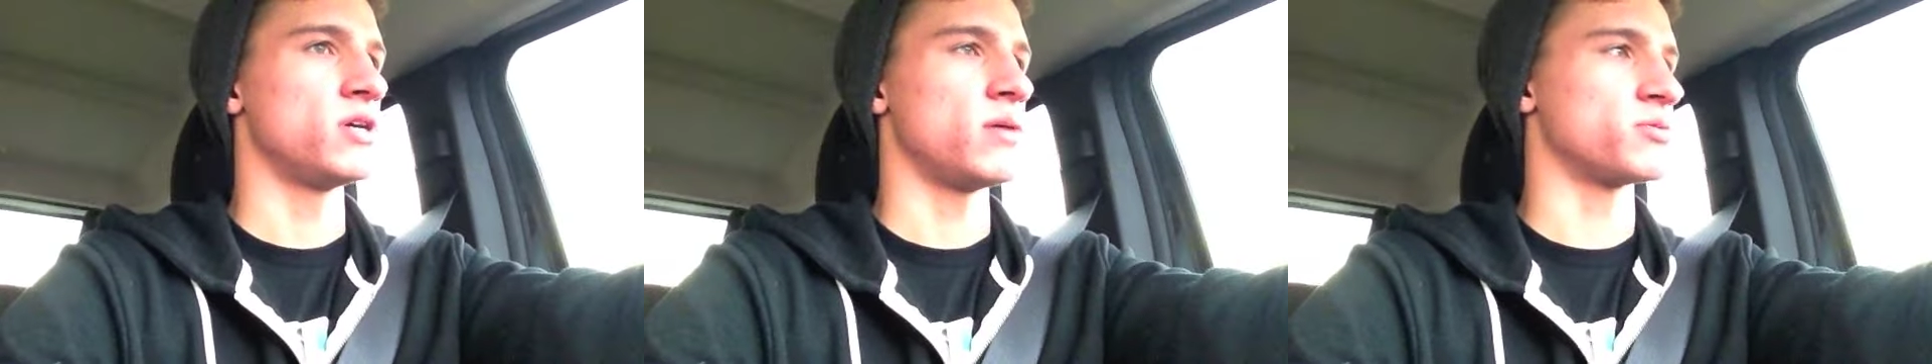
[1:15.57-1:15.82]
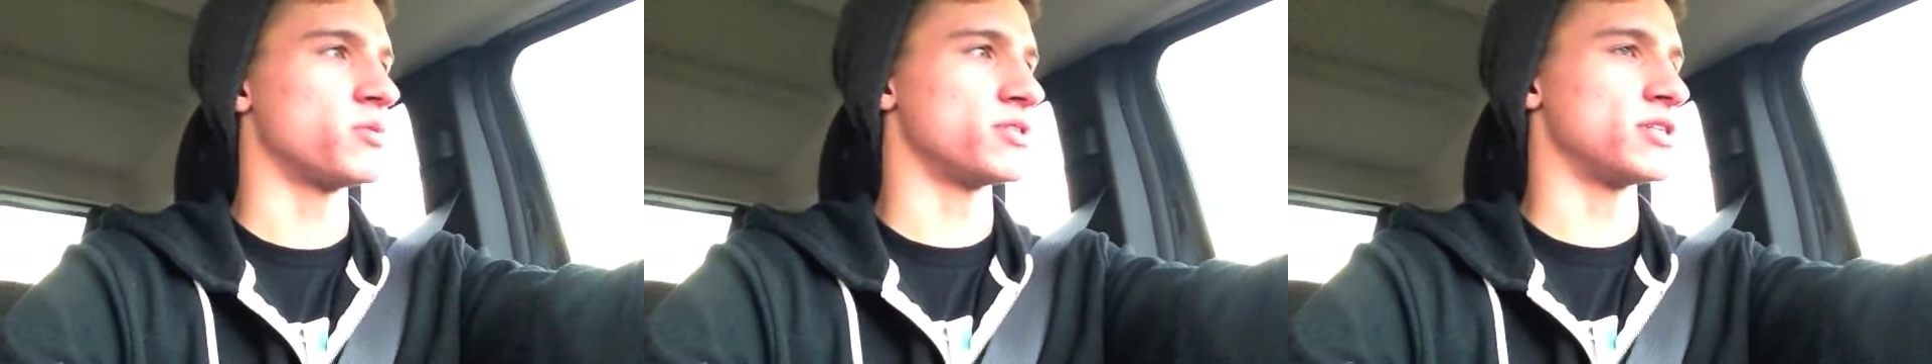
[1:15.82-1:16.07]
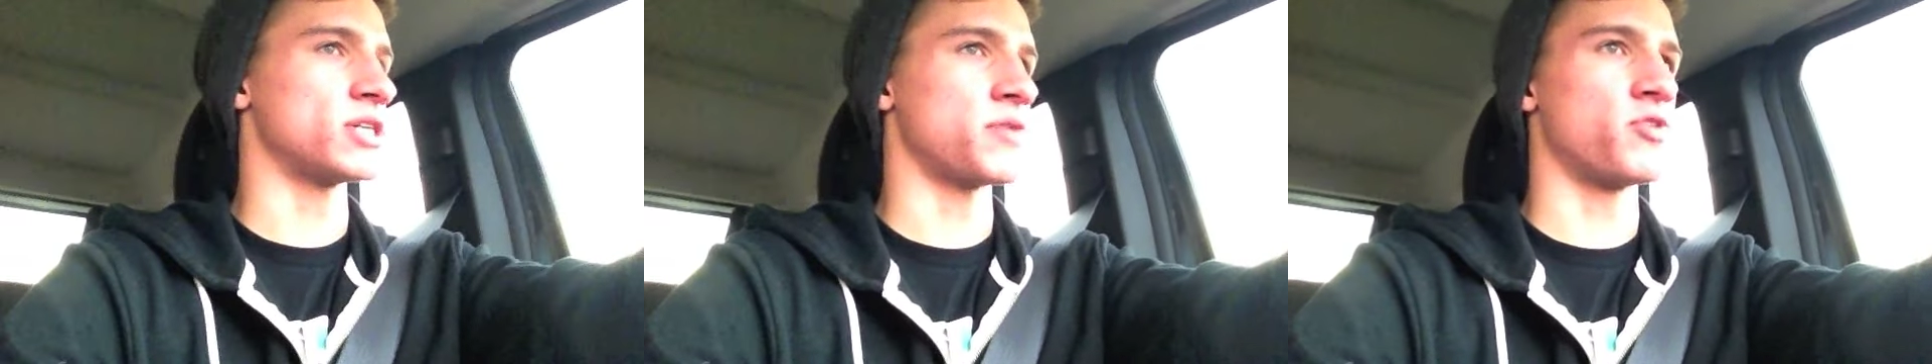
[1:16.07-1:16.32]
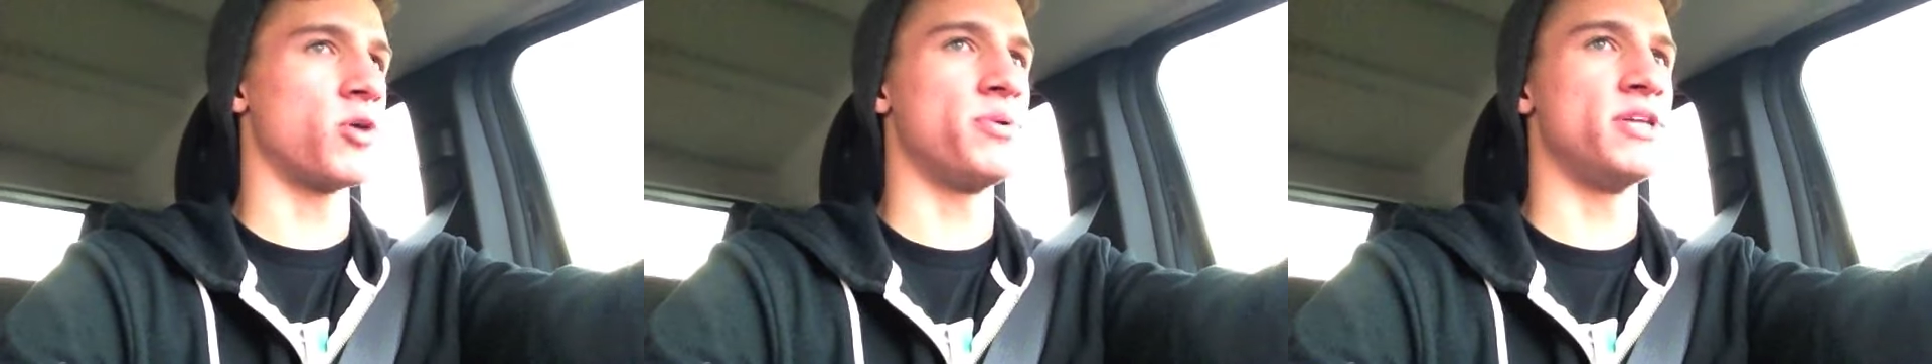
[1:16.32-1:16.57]
I'm supposed to stop
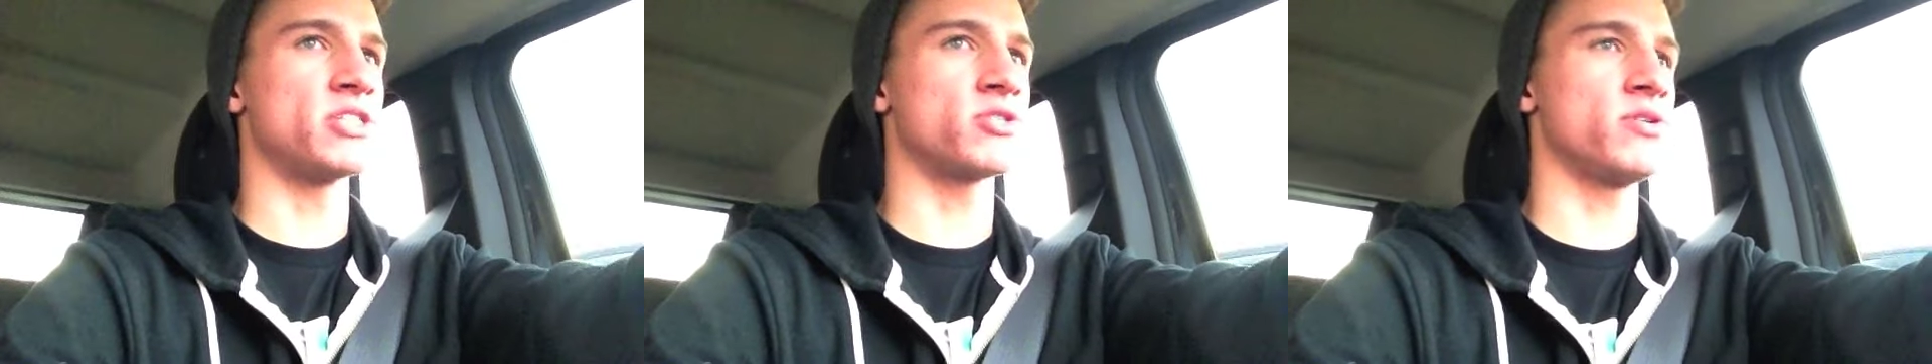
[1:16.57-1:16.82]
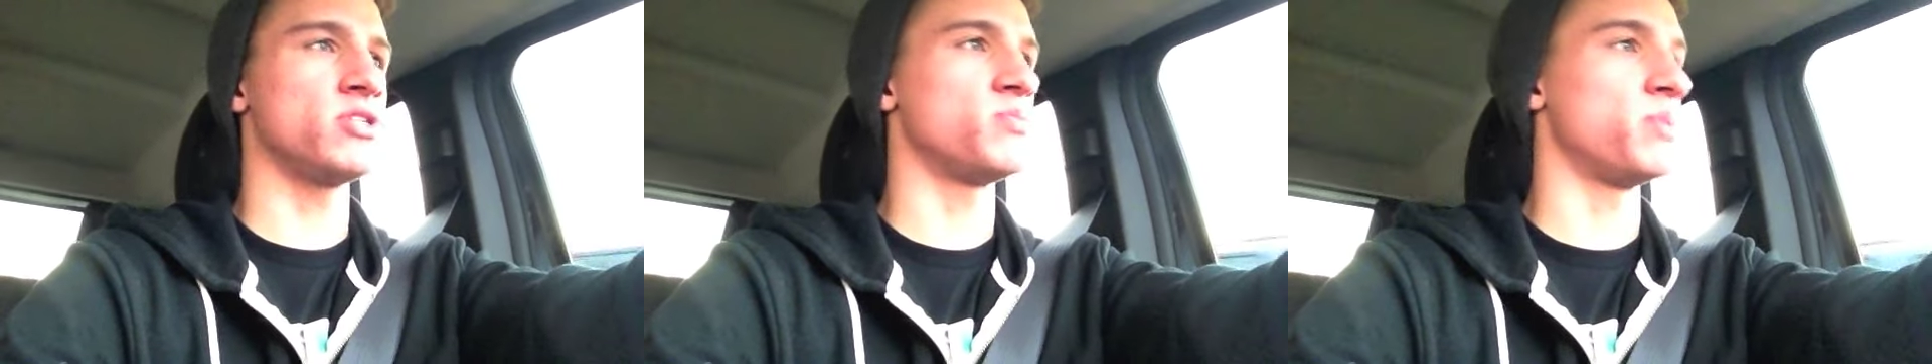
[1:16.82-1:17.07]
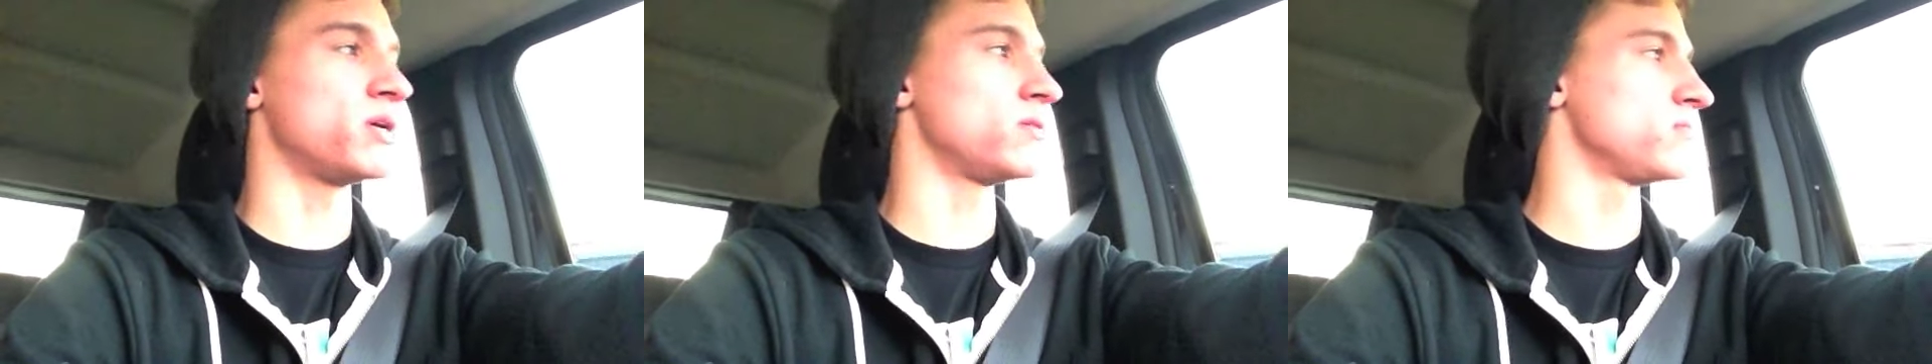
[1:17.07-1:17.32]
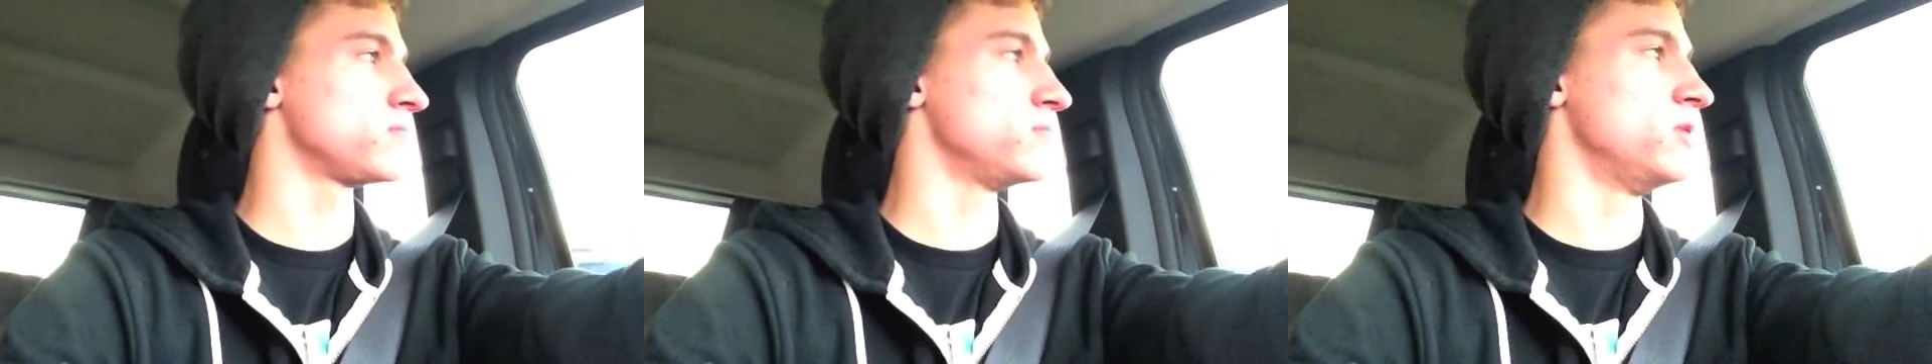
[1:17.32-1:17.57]
for all pedestrians, but
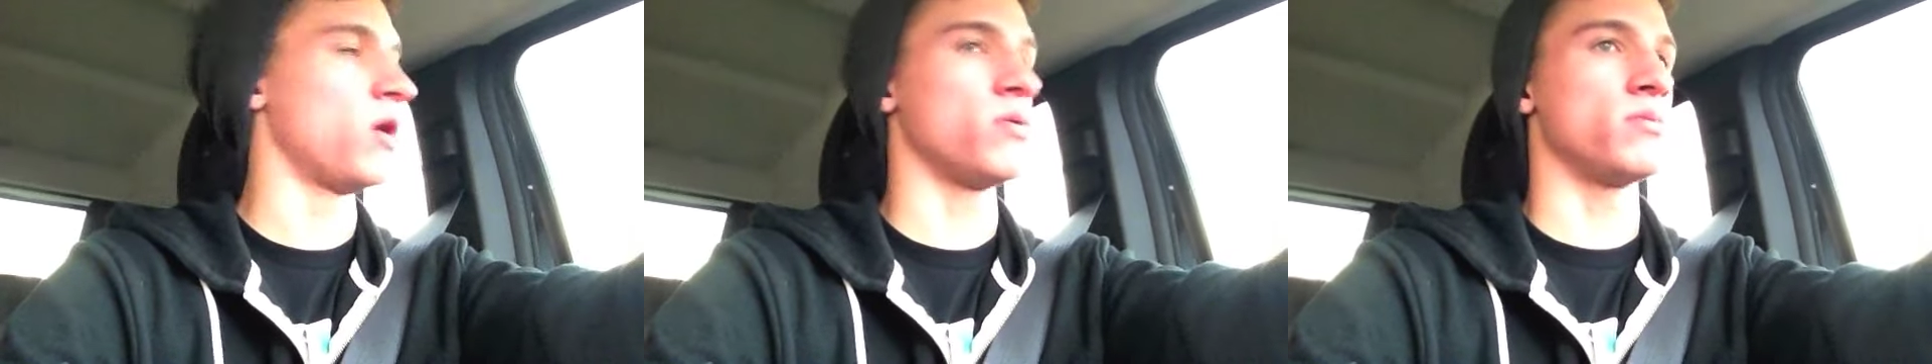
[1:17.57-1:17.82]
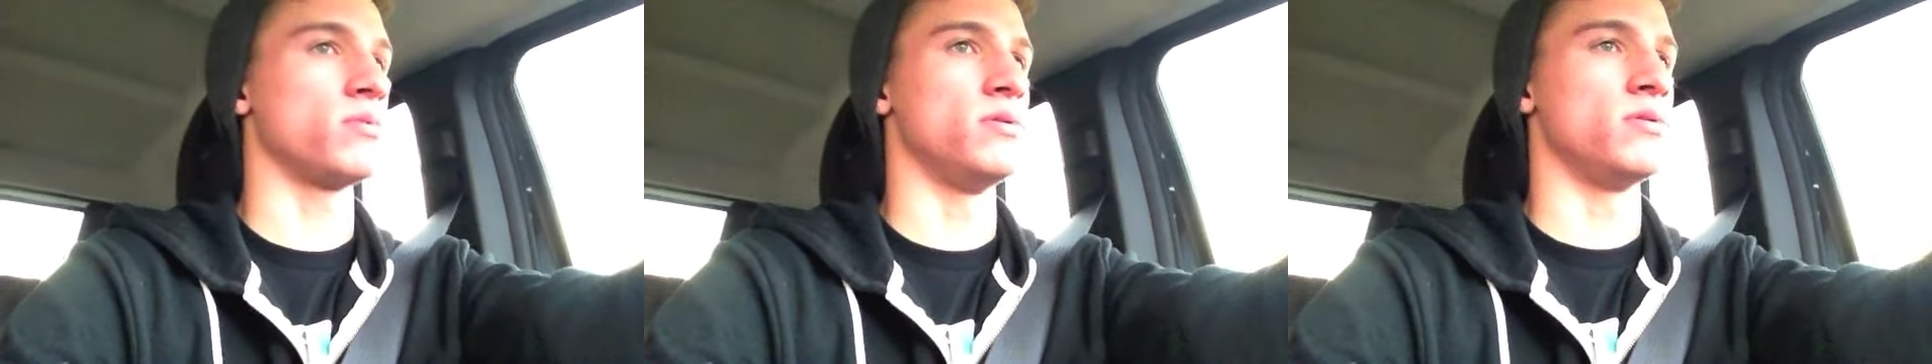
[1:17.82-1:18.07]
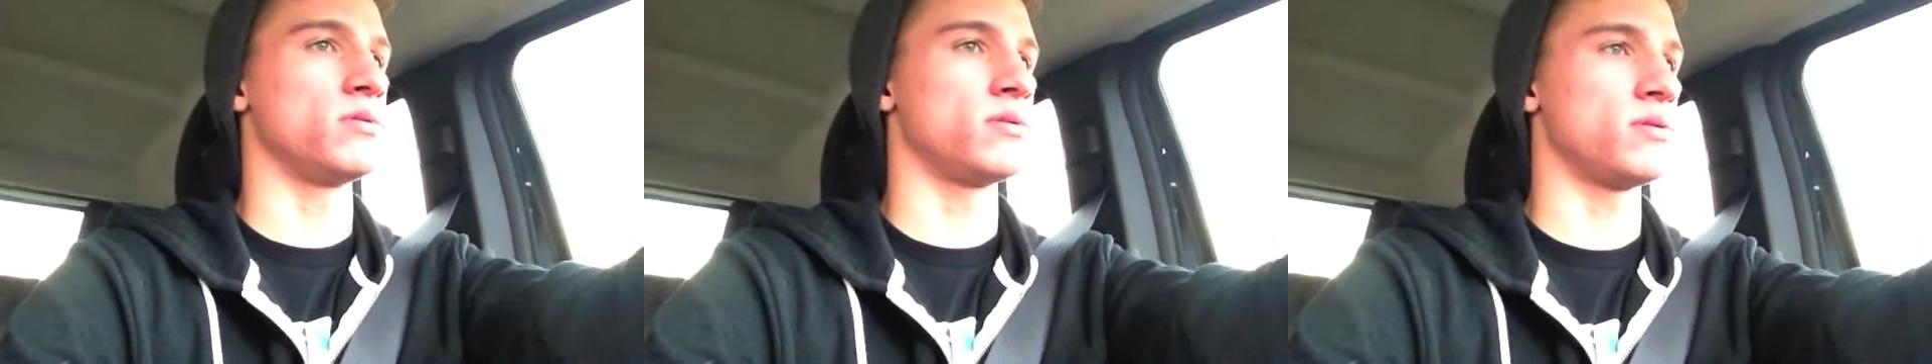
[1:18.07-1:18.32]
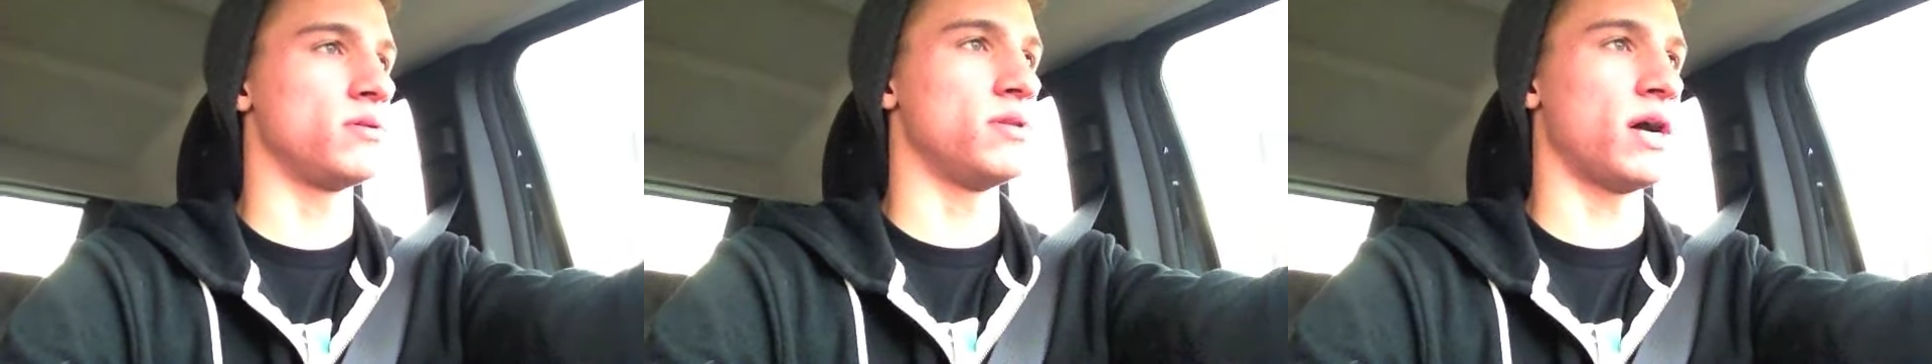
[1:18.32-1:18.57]
no,
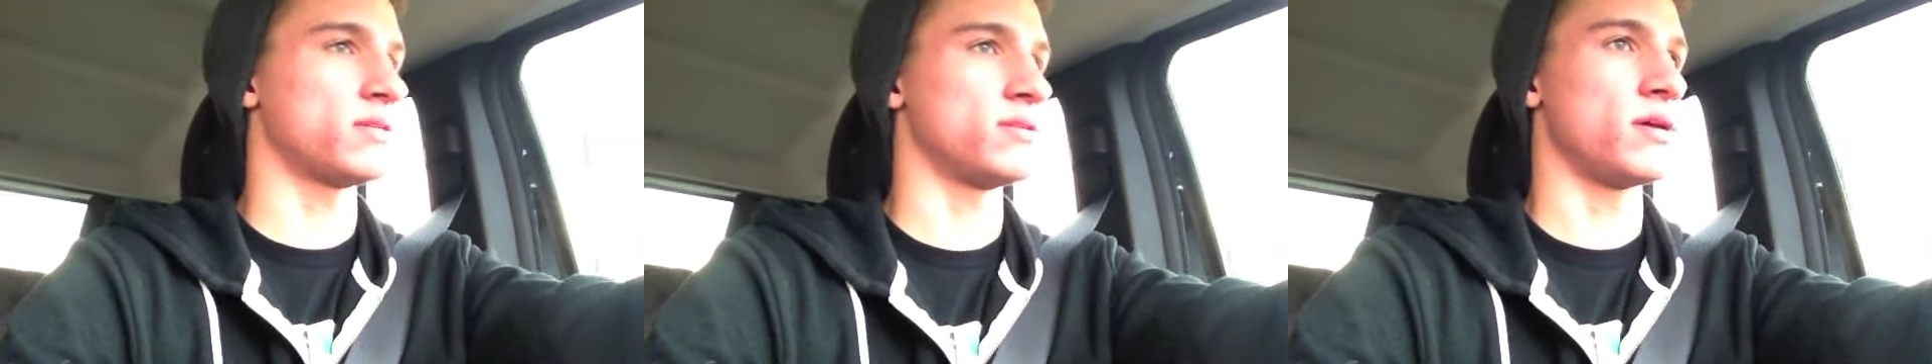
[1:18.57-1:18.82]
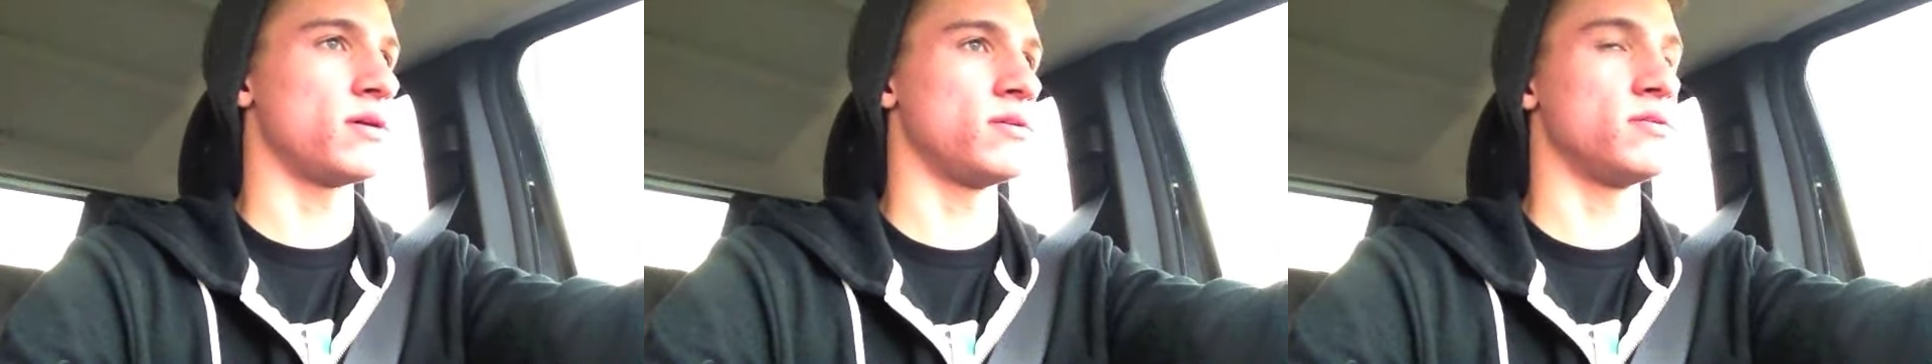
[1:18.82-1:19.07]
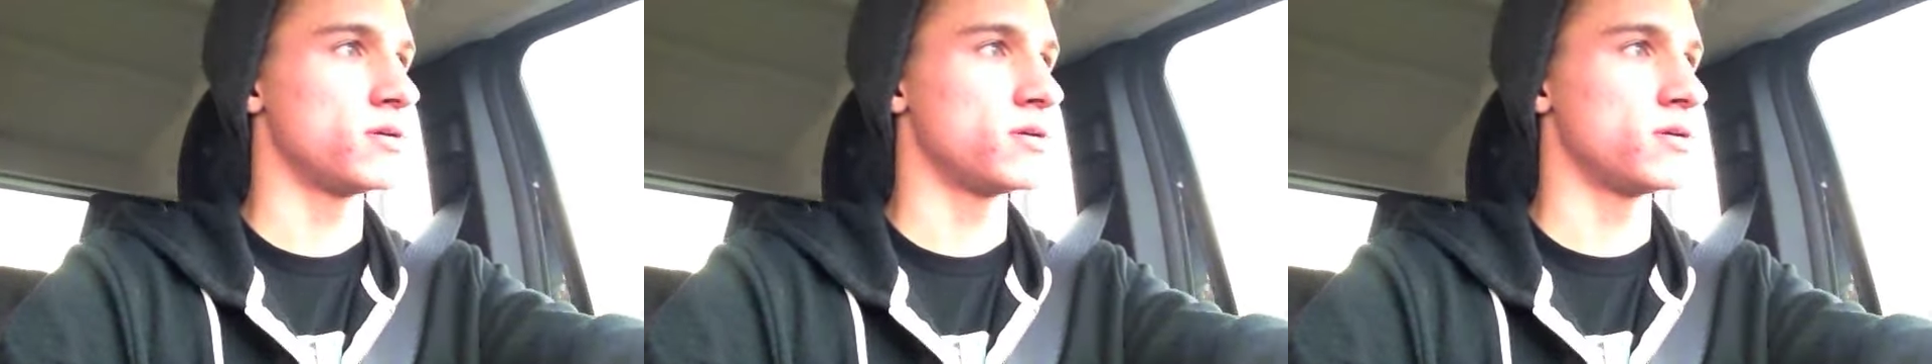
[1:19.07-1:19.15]
not today.